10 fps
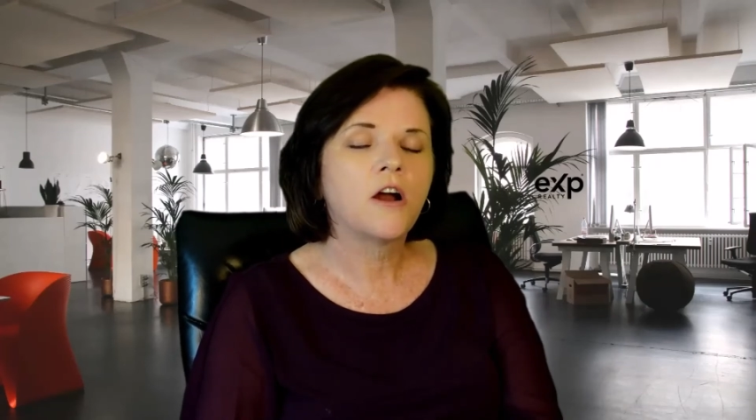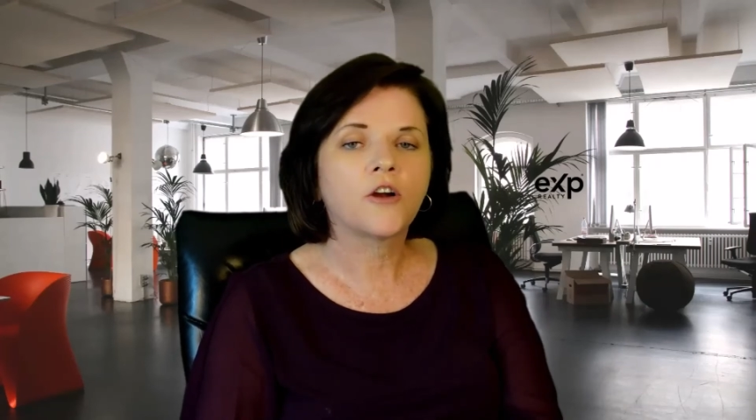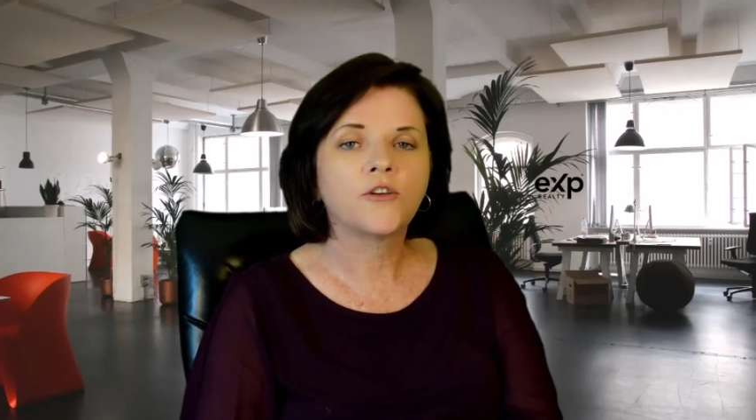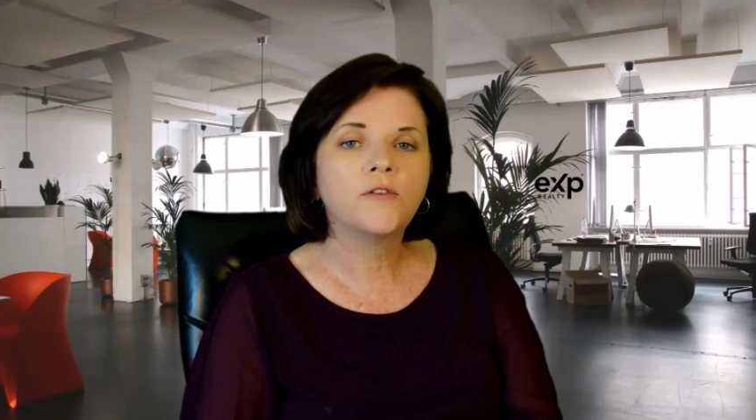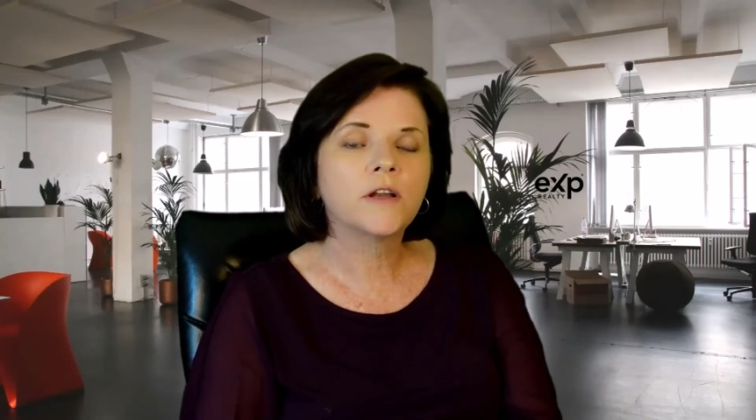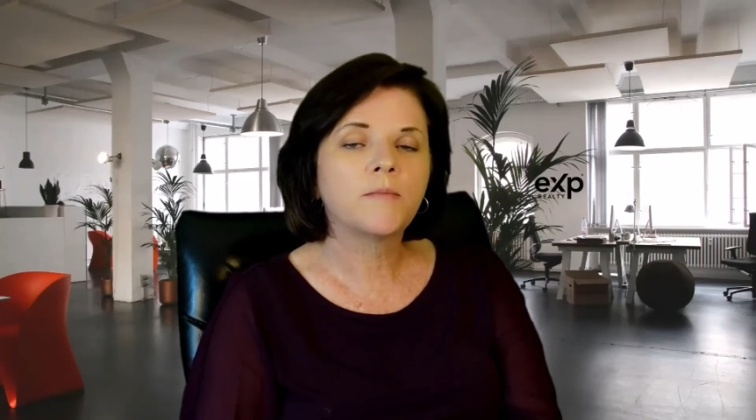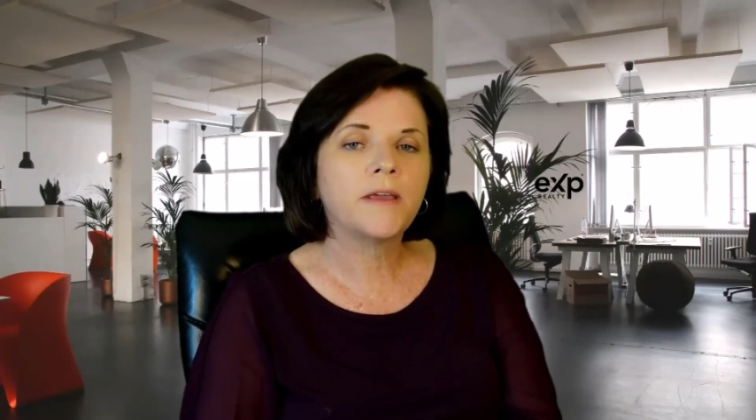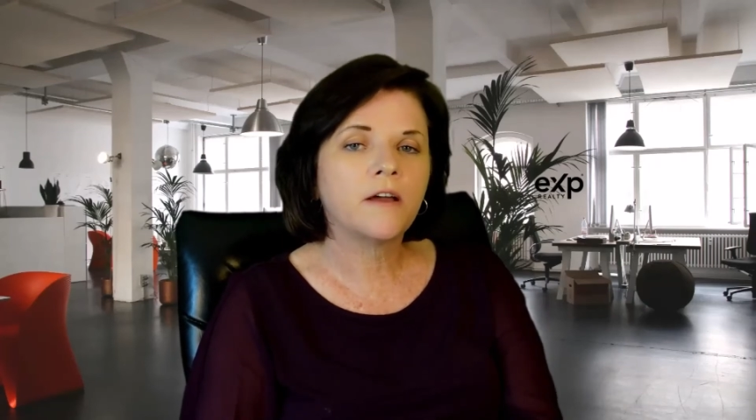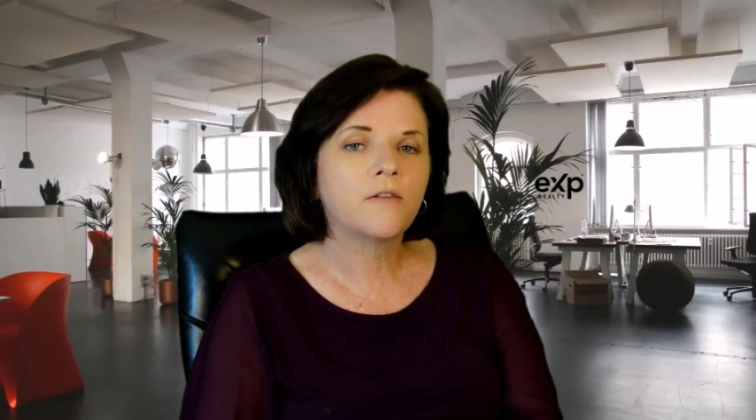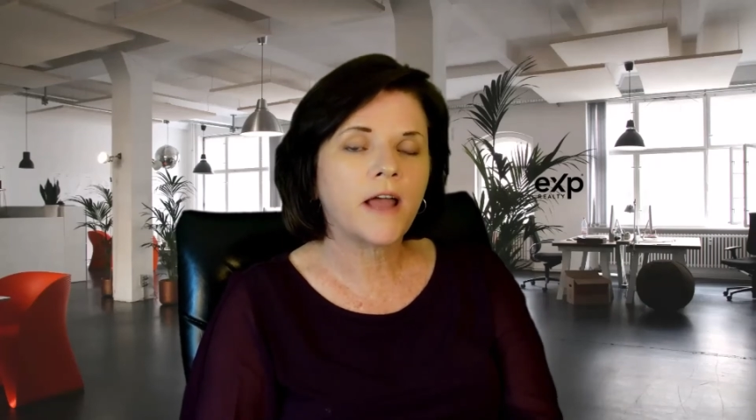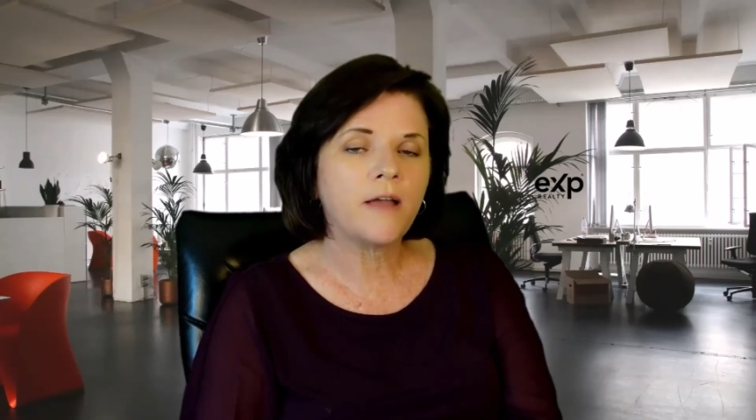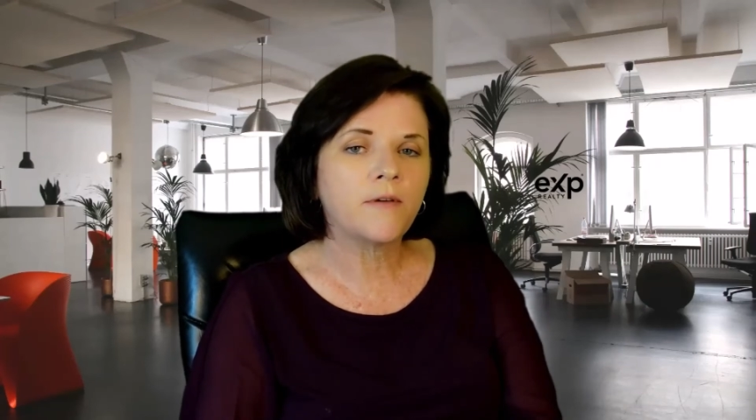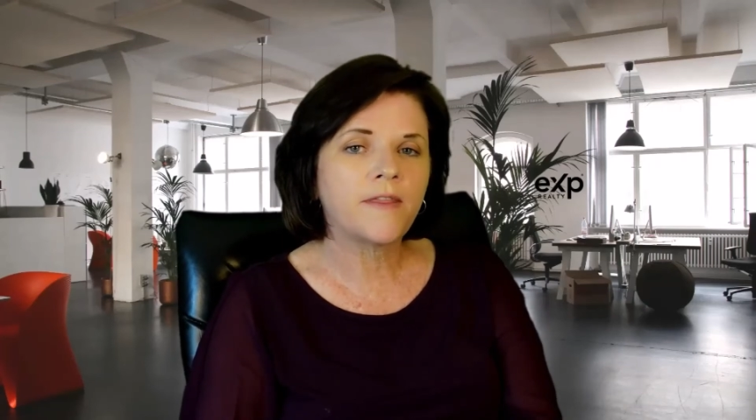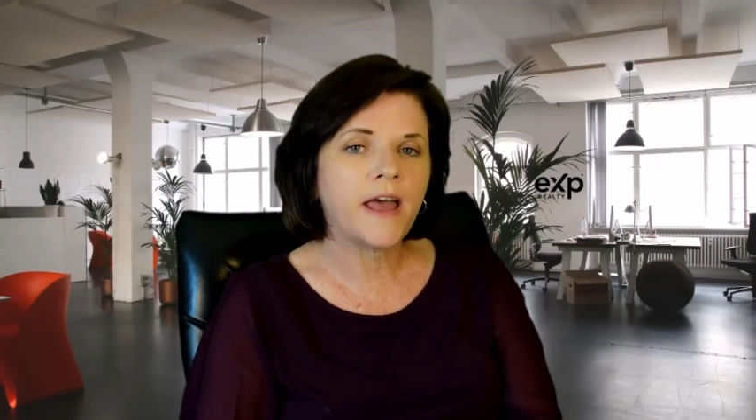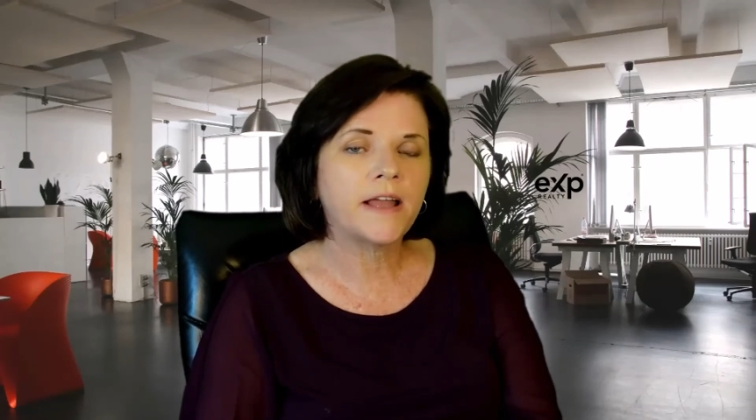are you going to be okay
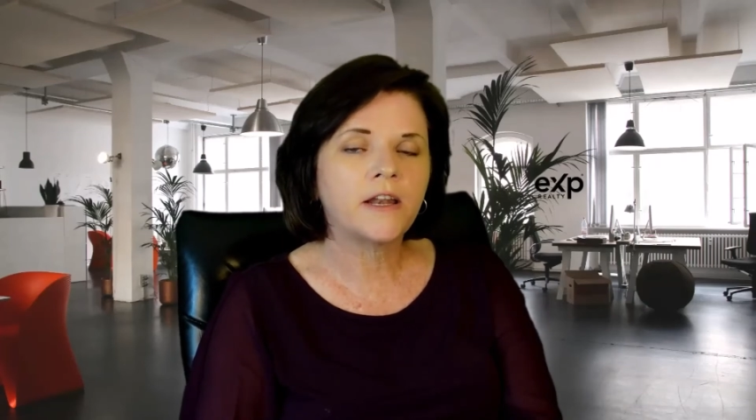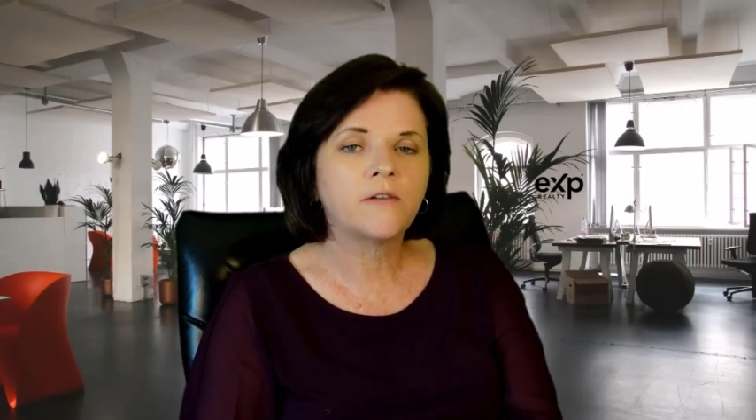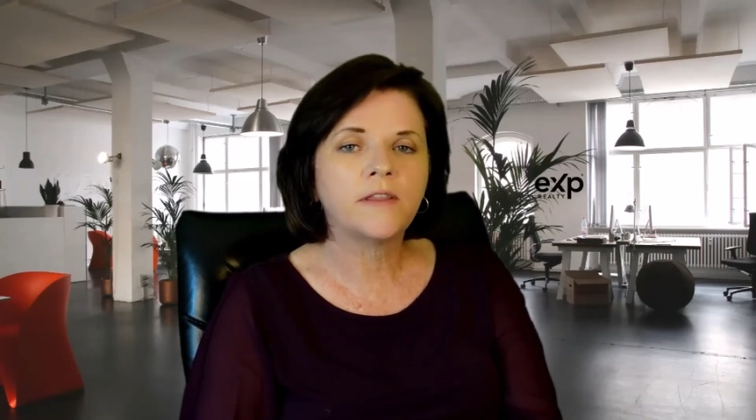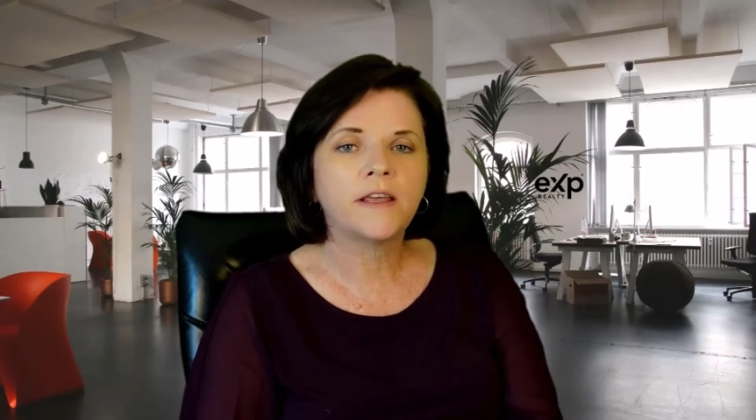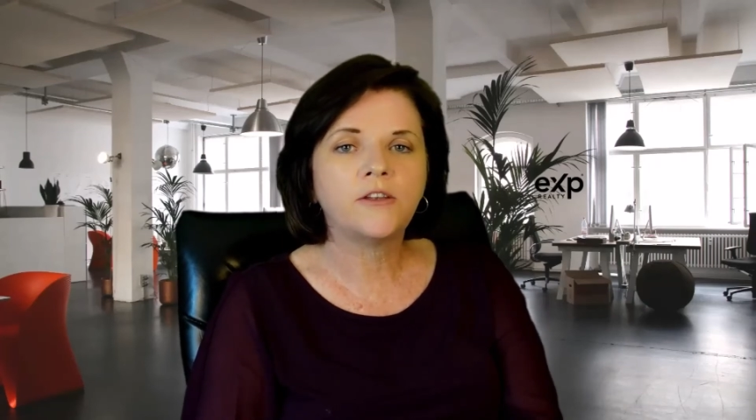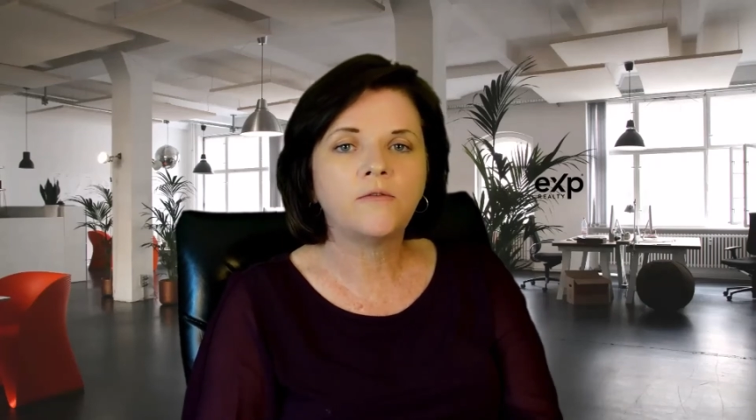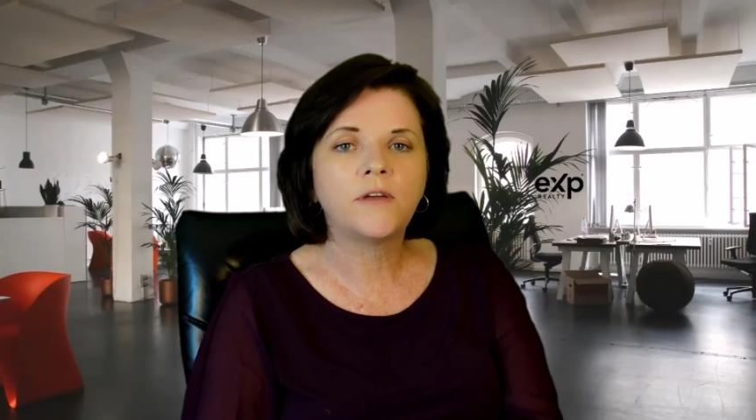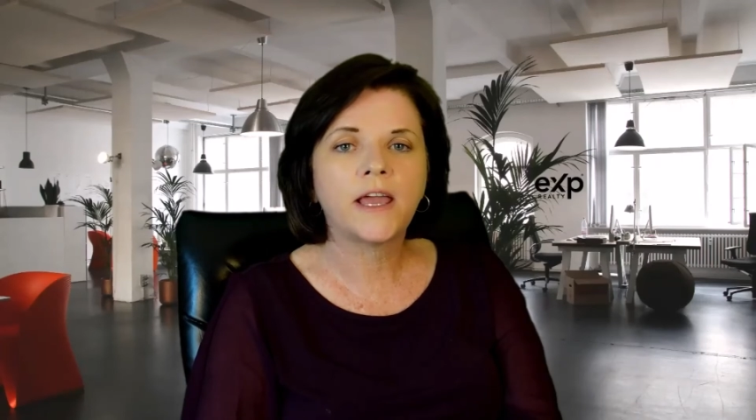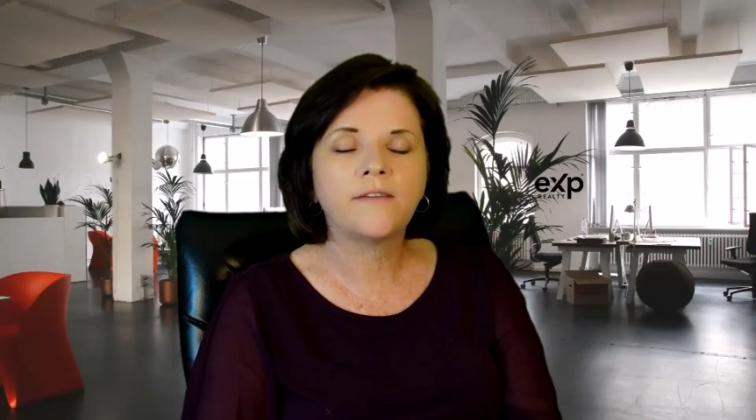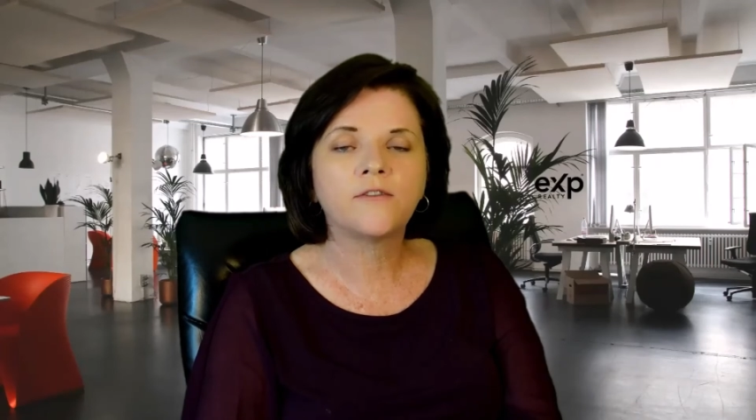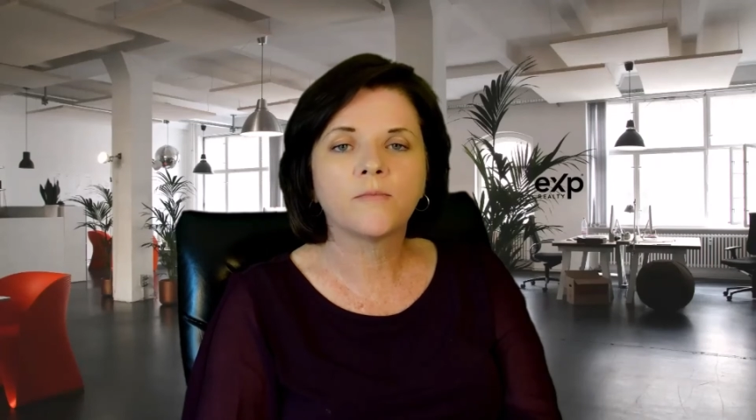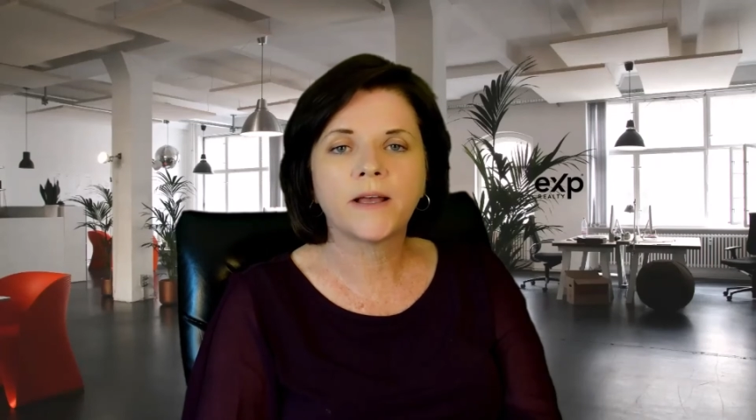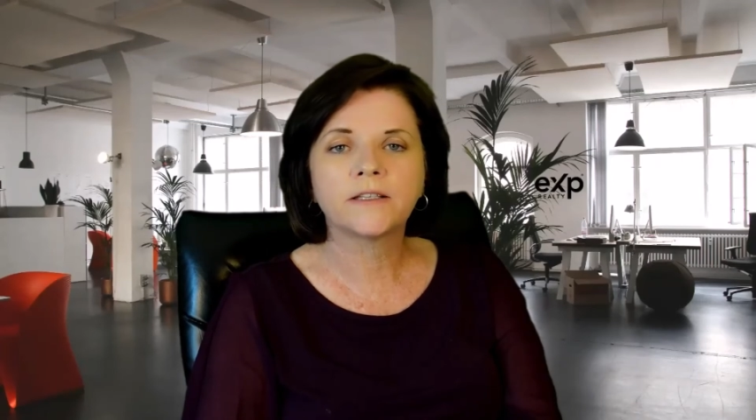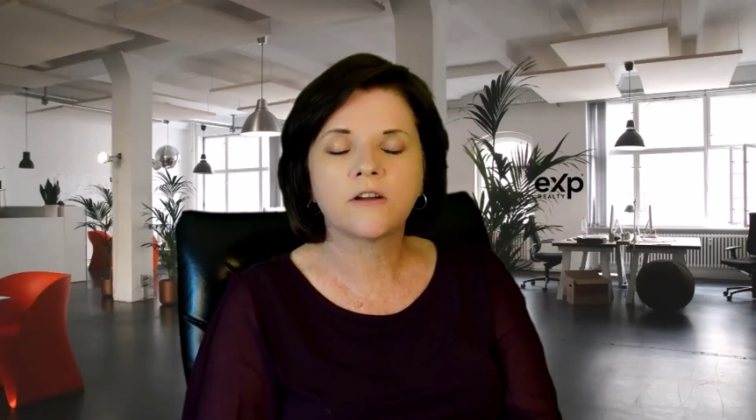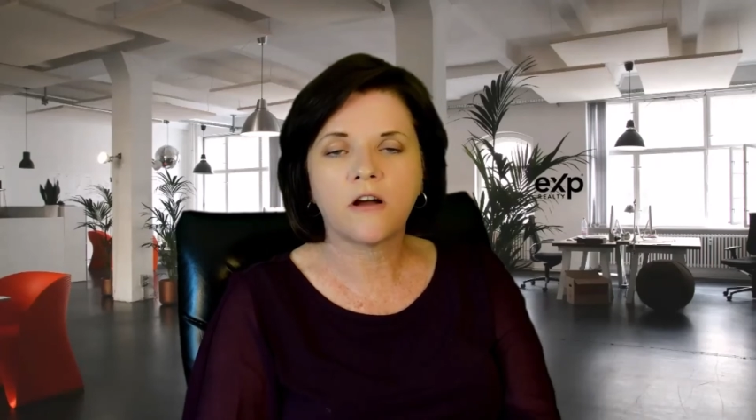with that, knowing that you gave your
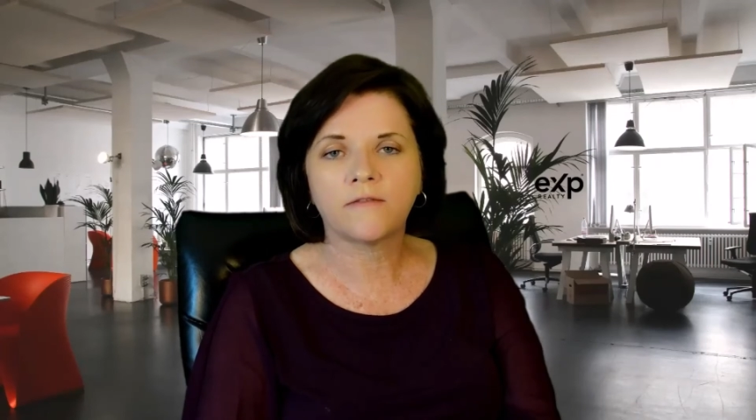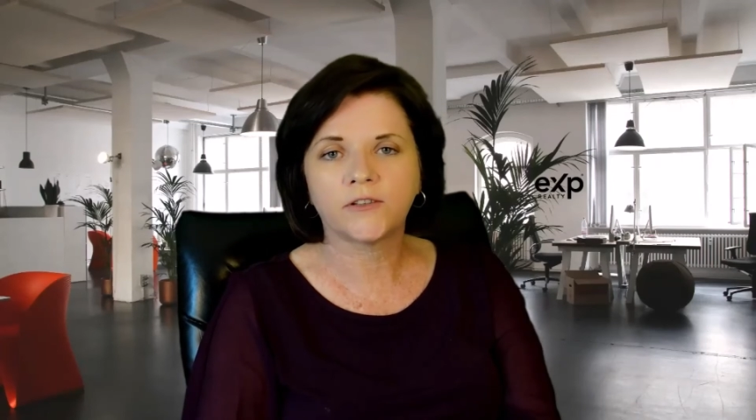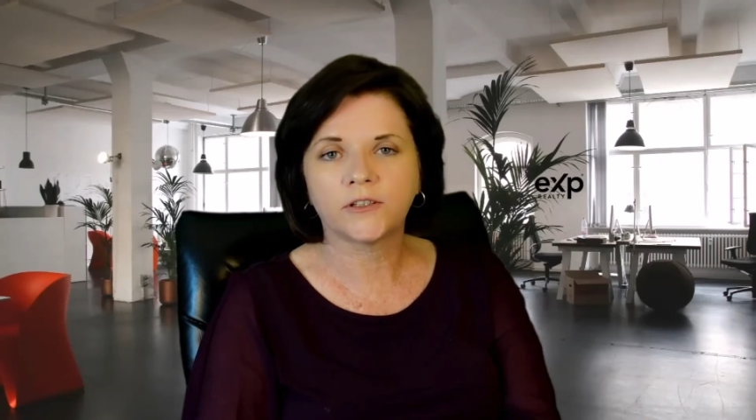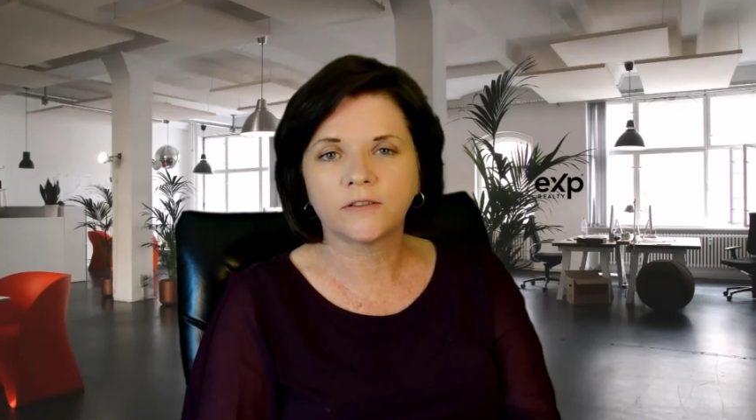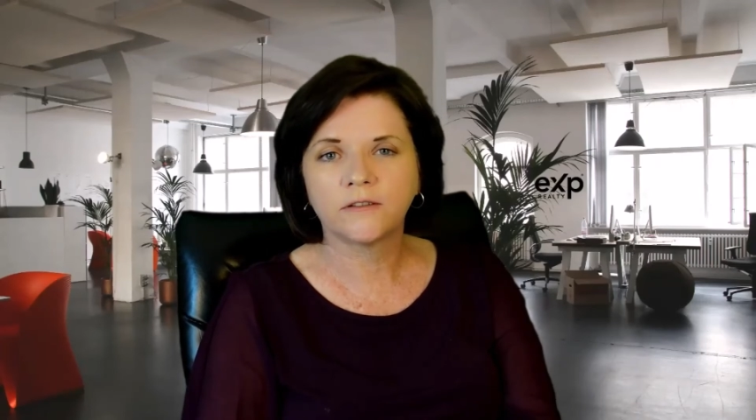best offer?